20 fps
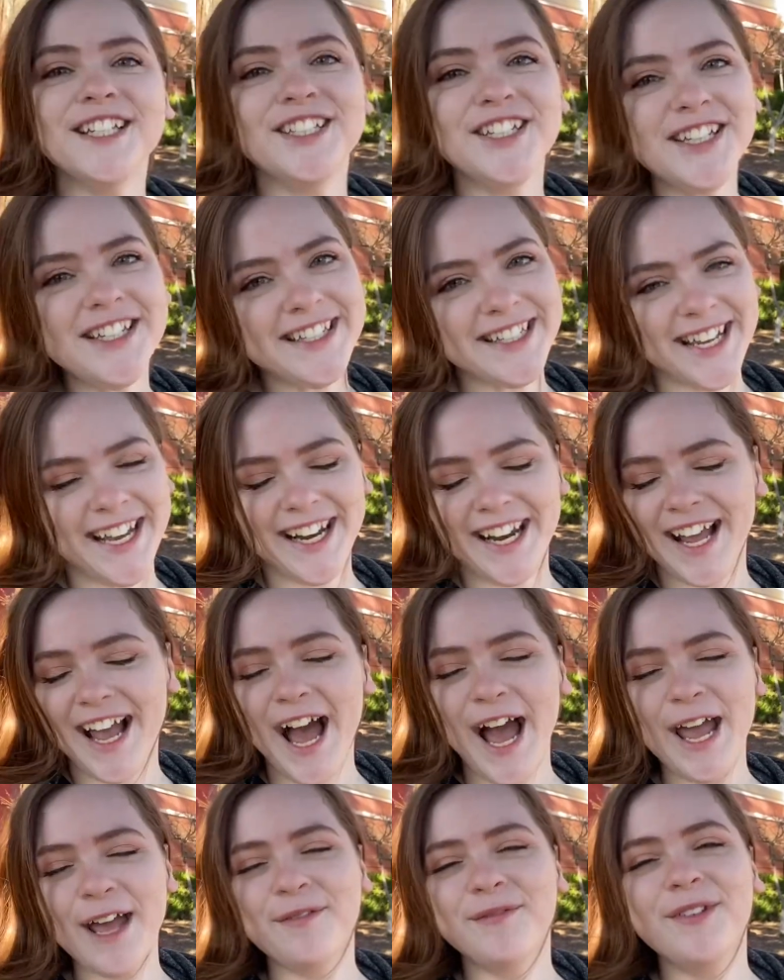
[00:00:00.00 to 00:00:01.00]
Just kidding,
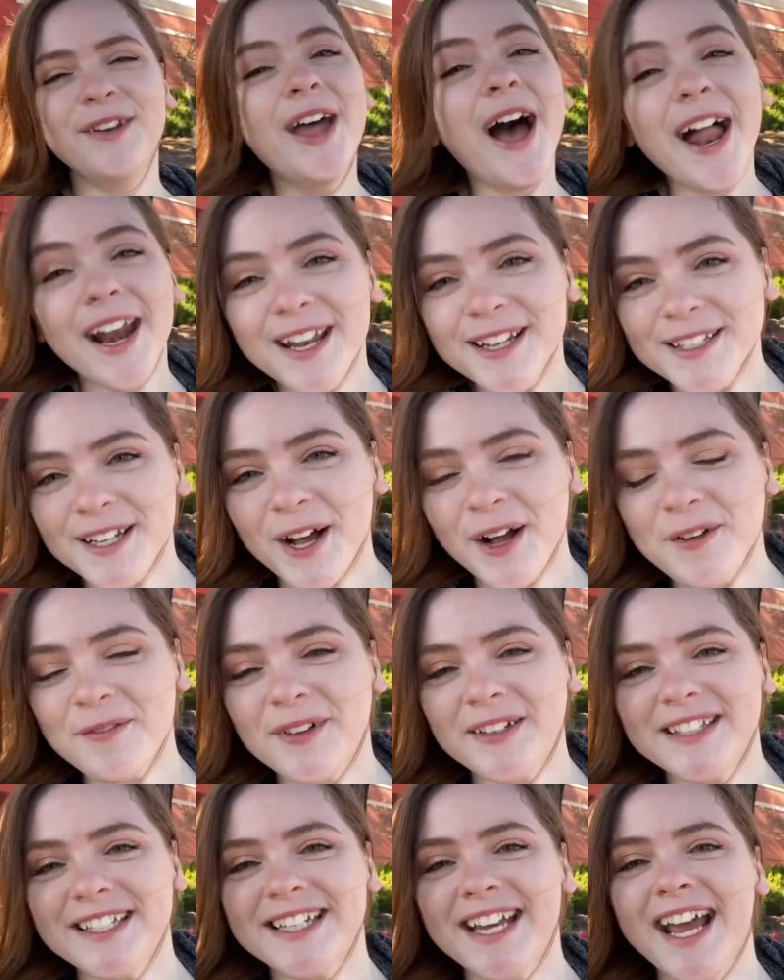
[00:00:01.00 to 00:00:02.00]
I am not at Taco
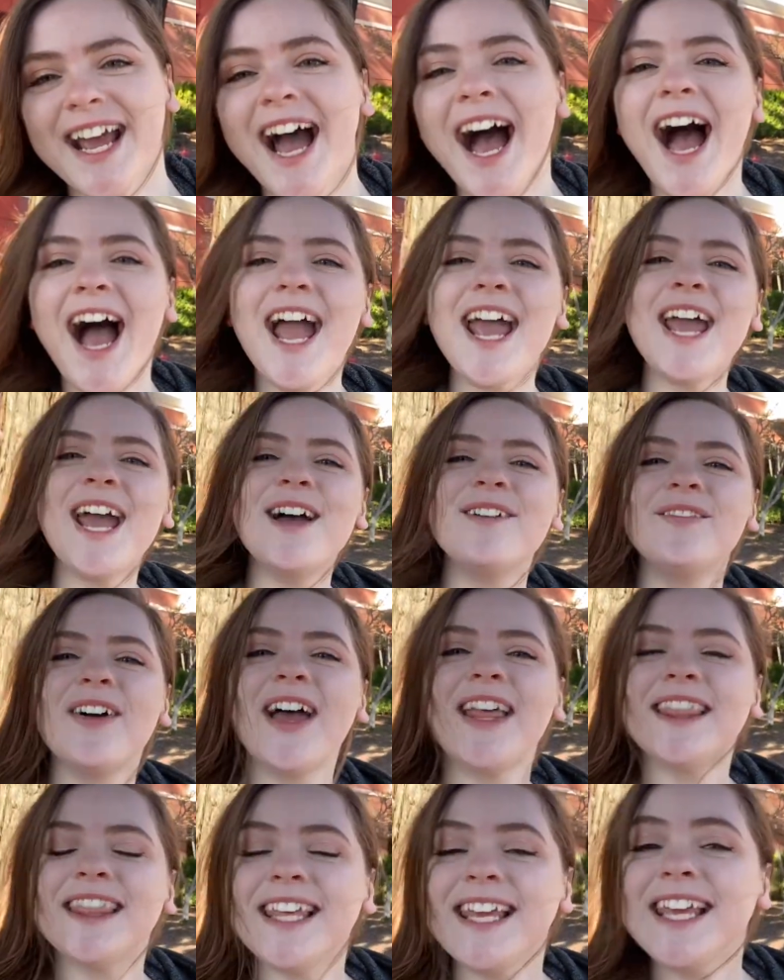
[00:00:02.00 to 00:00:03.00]
Bell today. I am
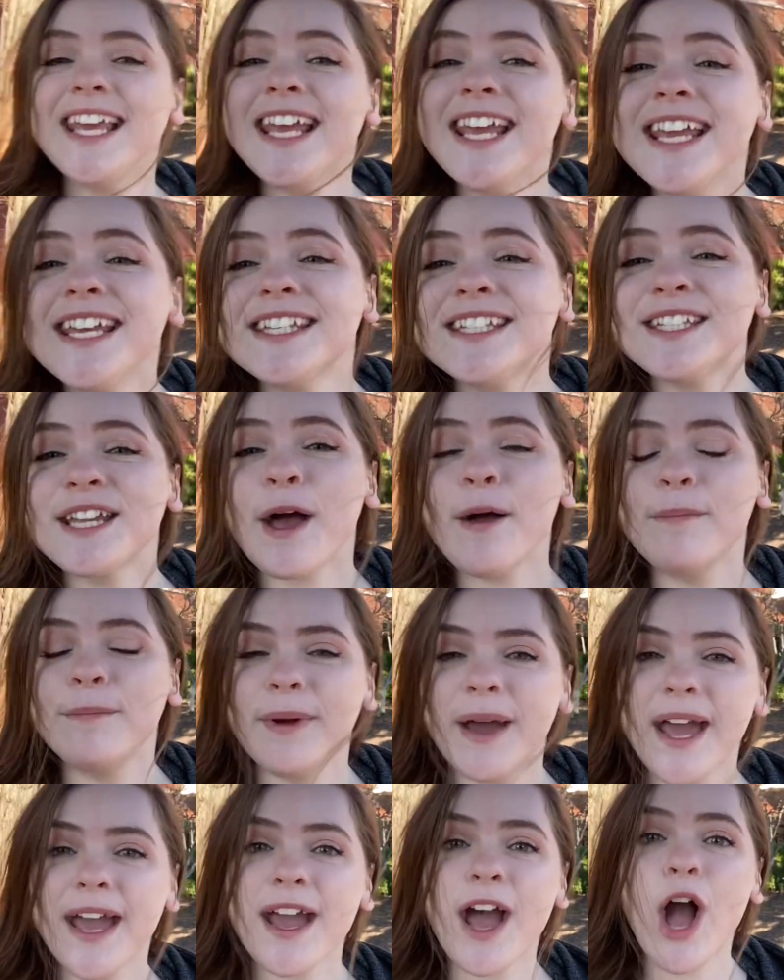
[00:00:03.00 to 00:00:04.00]
at the East
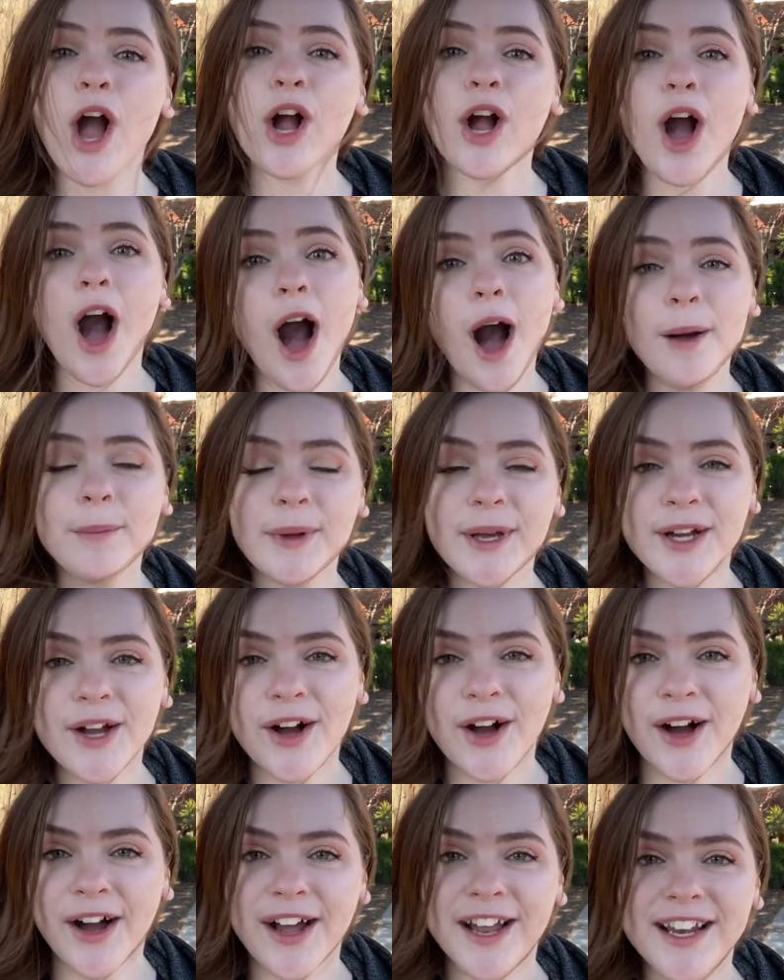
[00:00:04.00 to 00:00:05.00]
Bay Comic
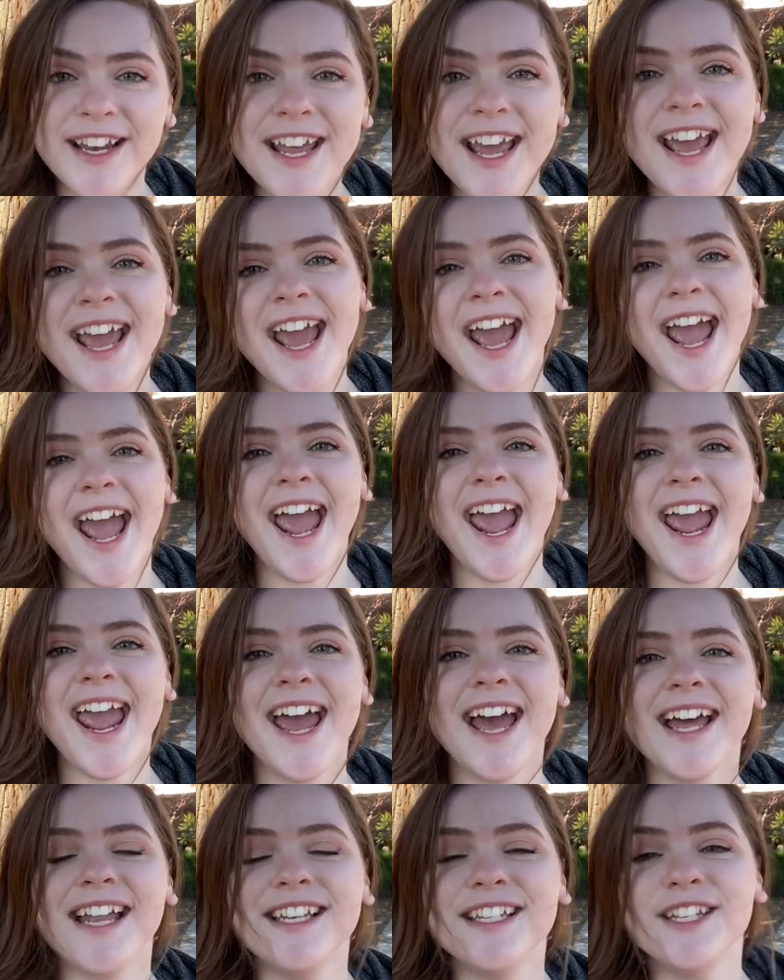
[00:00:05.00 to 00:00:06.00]
Con
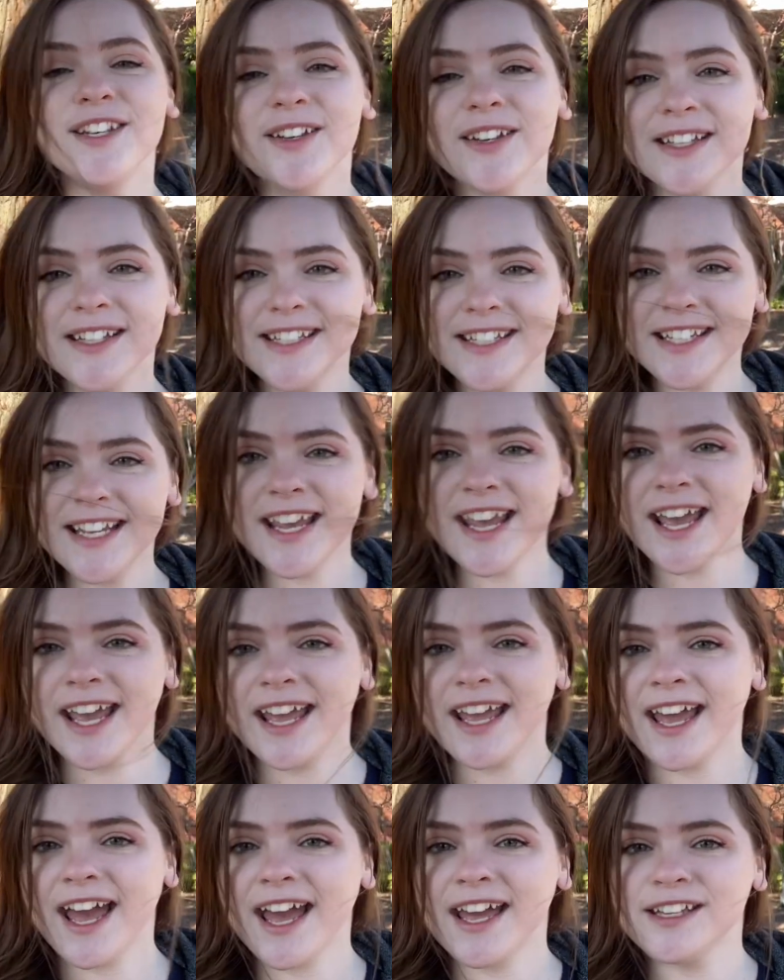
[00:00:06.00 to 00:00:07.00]
and you can see
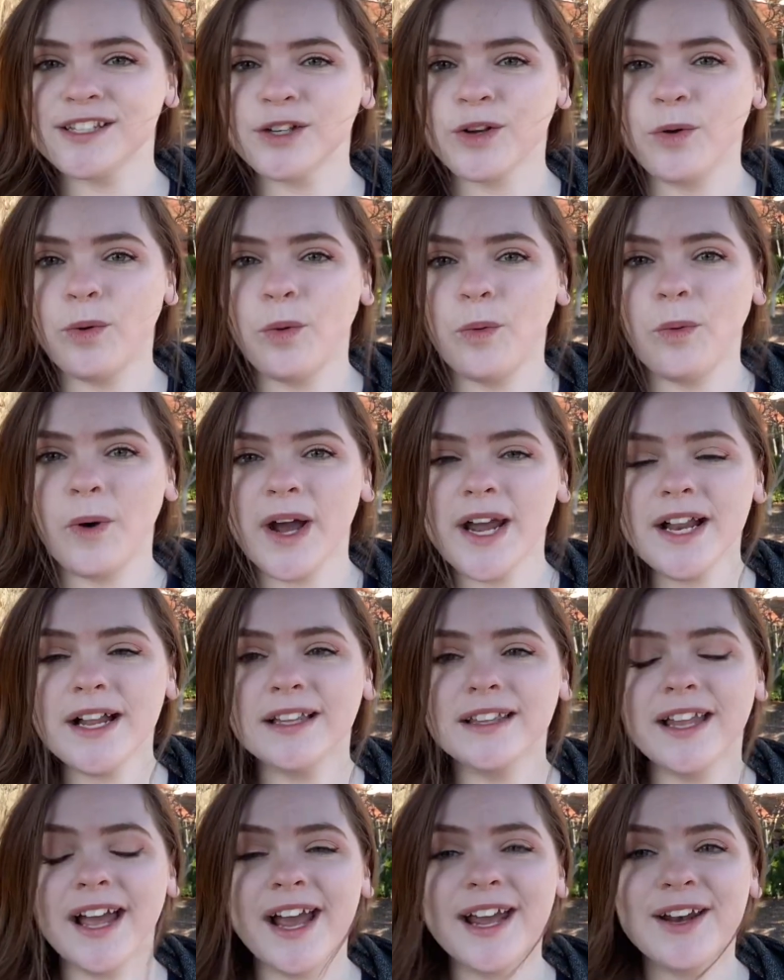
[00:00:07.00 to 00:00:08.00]
it has quite
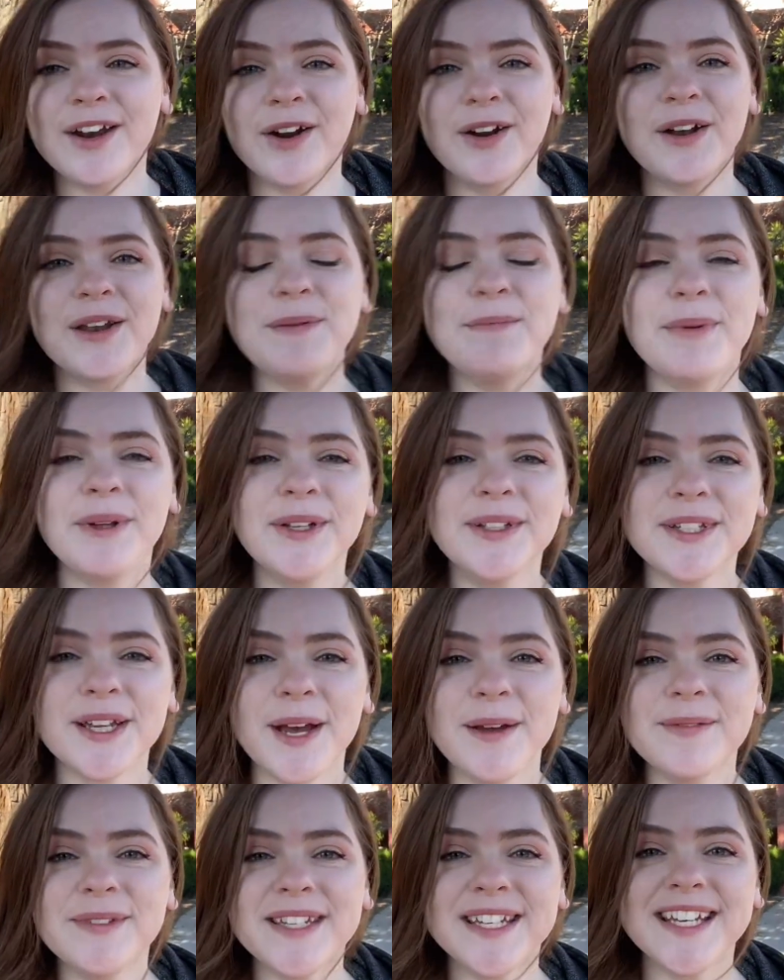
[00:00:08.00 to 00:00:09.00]
a line already built
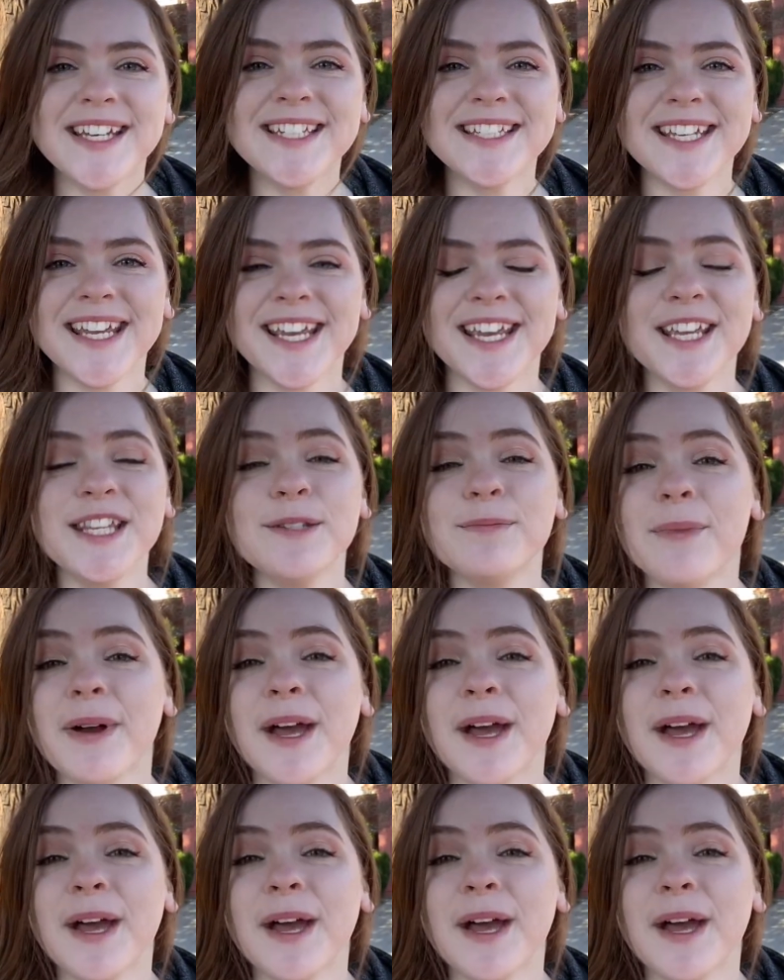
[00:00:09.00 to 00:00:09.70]
up to get tickets.